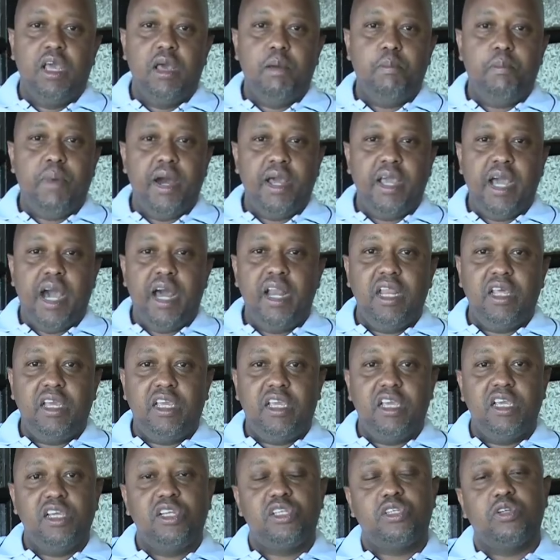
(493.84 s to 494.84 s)
by
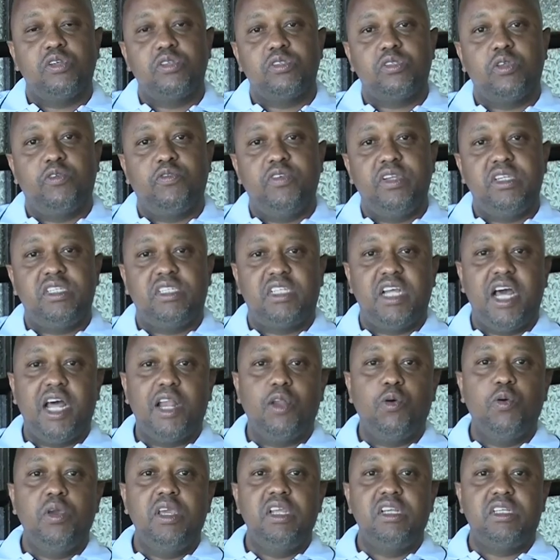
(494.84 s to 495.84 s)
allegations of
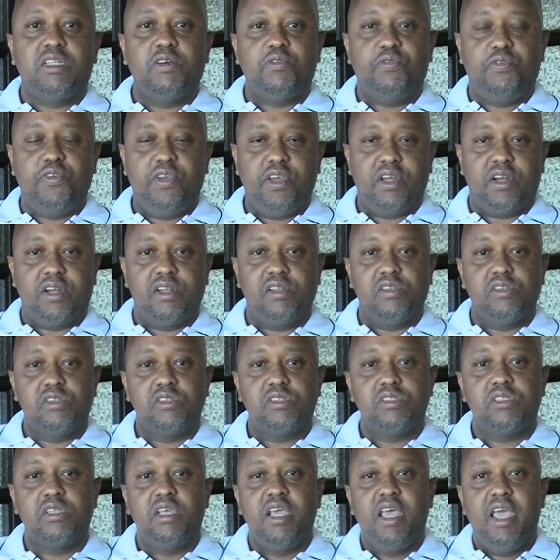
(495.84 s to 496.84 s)
internal
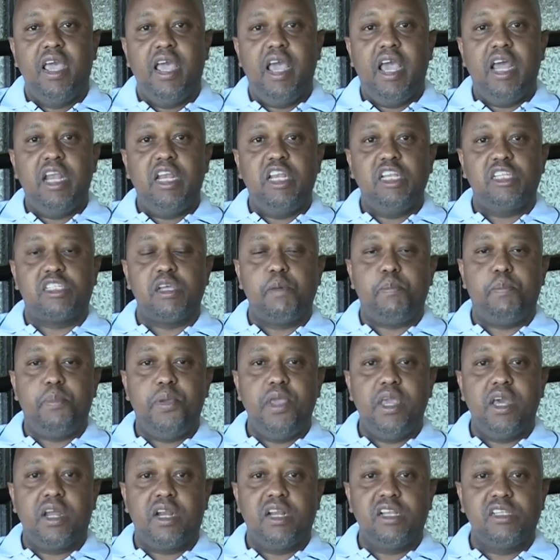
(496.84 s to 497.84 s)
interference and
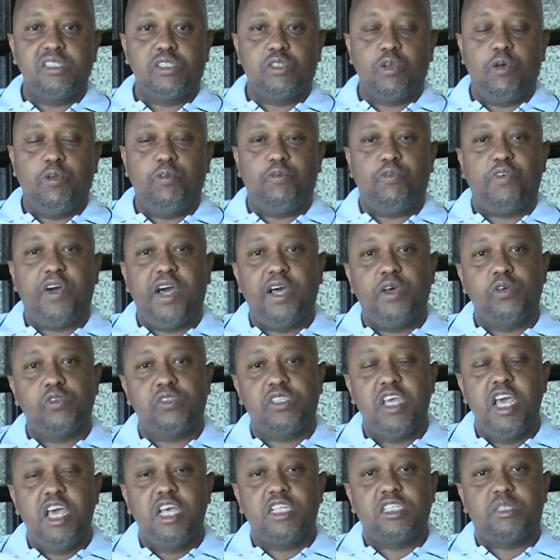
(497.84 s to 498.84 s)
disappearance on files
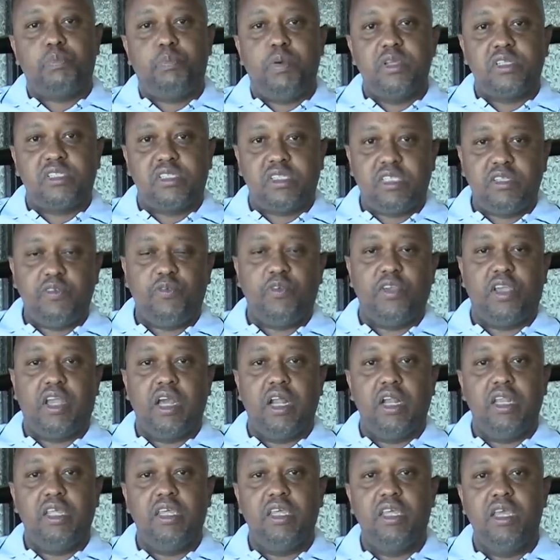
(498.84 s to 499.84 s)

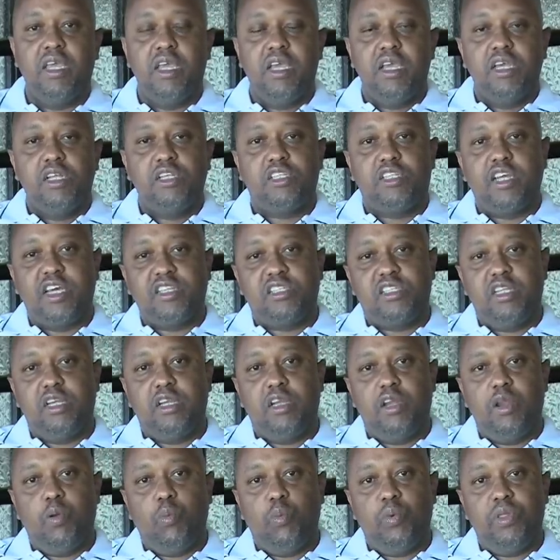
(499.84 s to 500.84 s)
specifically
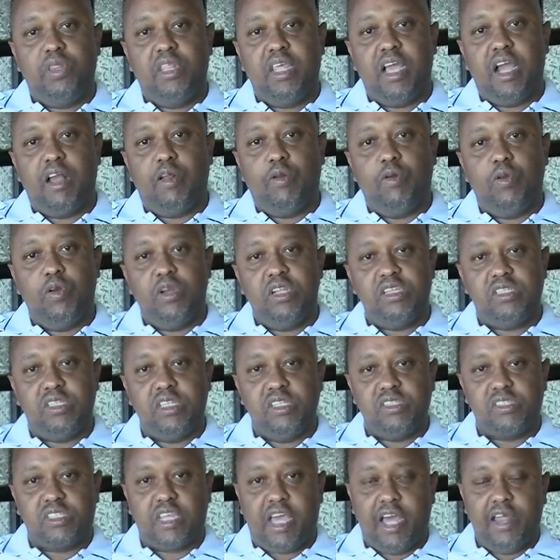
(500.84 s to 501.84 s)
touching with the Anglo
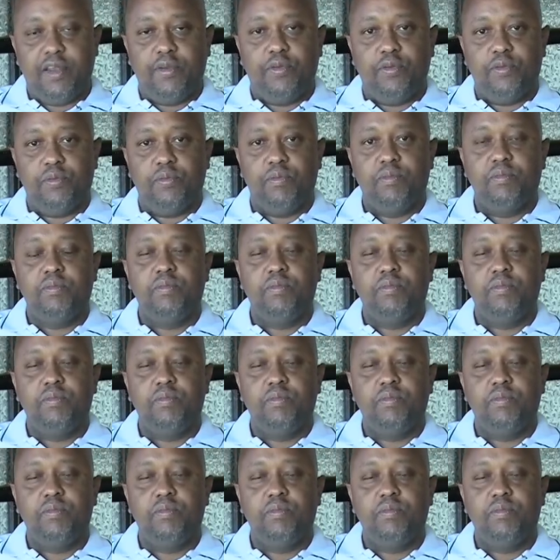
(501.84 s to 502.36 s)
Leasing scandal.